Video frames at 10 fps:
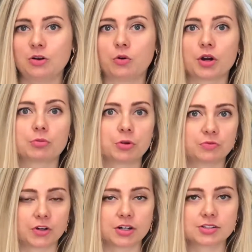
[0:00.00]
or a
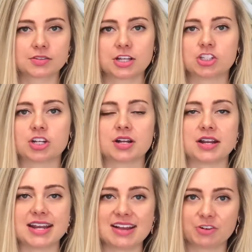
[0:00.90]
roofer, so they should
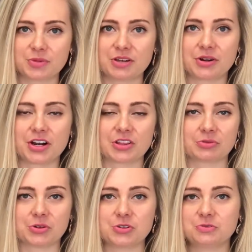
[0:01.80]
never be going on
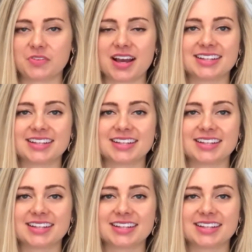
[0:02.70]
the roof,